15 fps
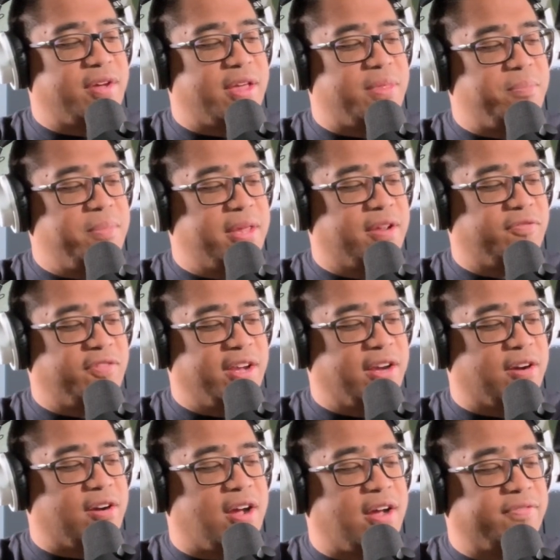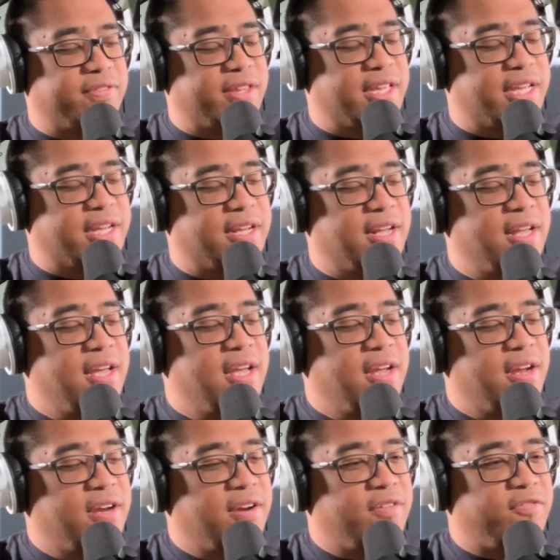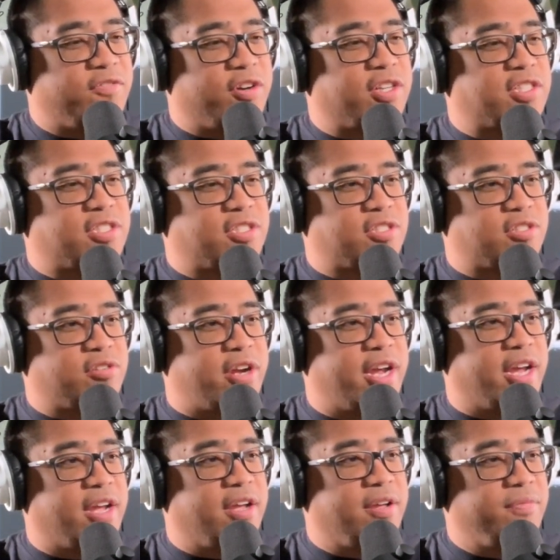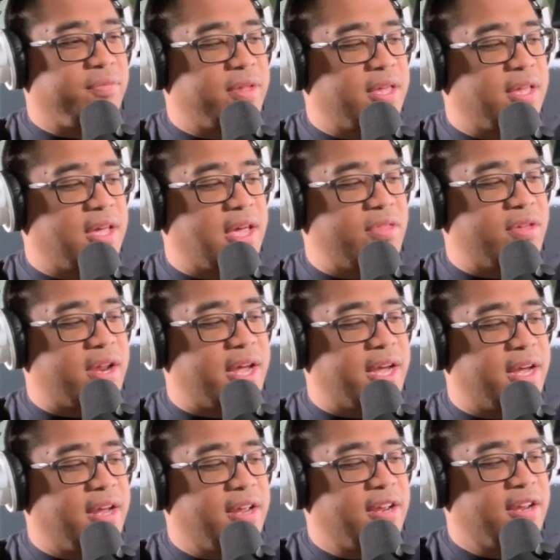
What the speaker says: middle finger off of the first string, and then I